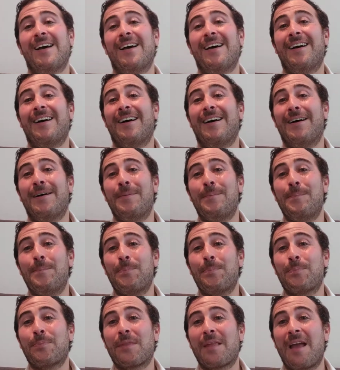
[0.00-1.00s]
um,
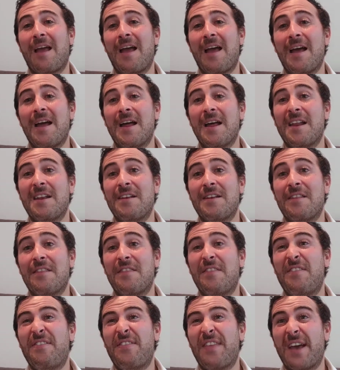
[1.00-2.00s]
and
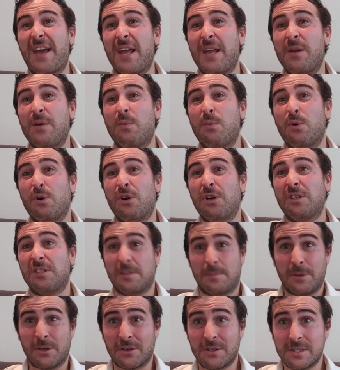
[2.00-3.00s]
they were,
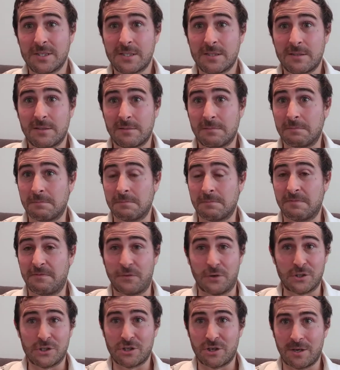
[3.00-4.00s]
to be honest,
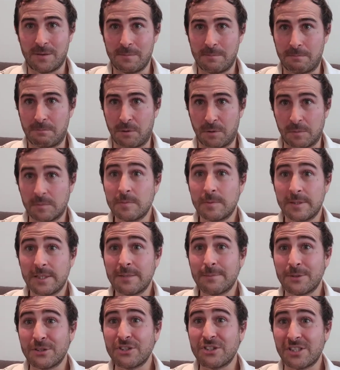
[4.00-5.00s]
first time probably
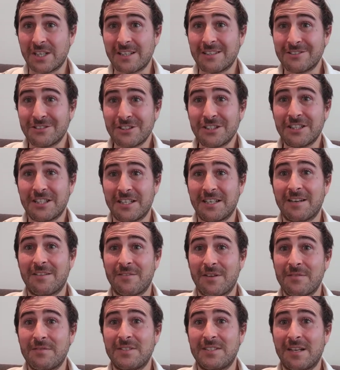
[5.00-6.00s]
the most challenging thing
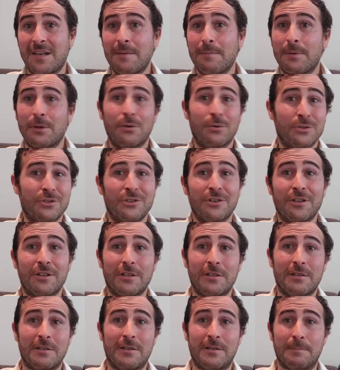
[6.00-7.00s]
I've ever done, but also
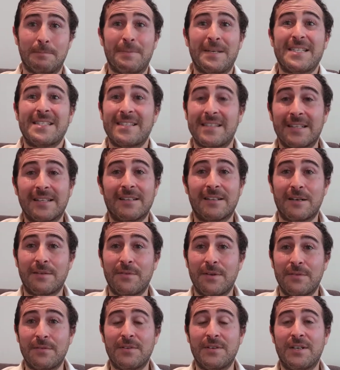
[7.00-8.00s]
the, the best thing that
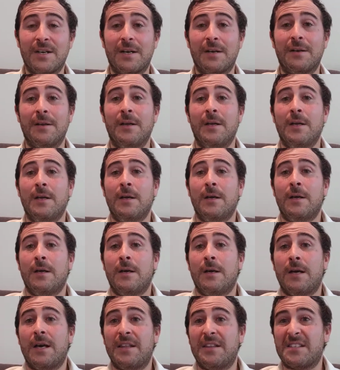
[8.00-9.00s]
I've ever done.
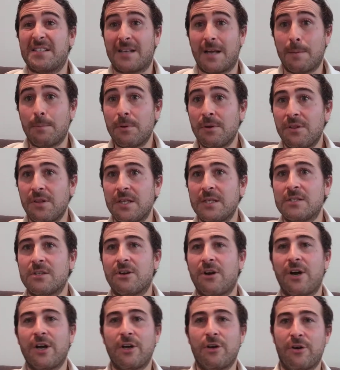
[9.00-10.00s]
And there's a couple of things
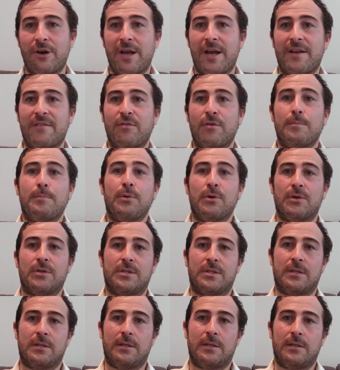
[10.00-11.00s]
that I got out of it
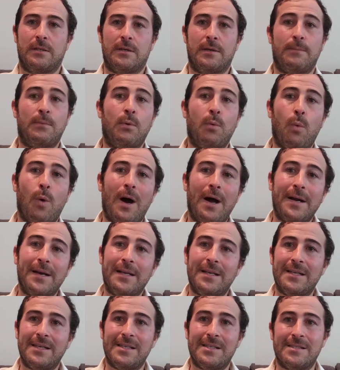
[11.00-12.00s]
personally. Number
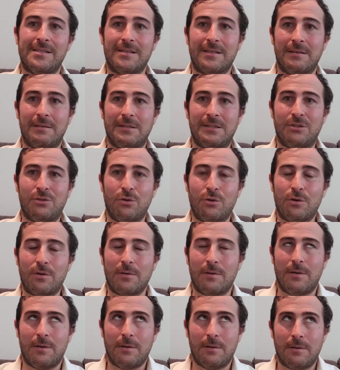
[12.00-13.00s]
one is it
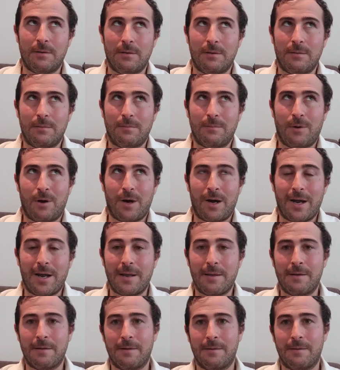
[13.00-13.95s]
took my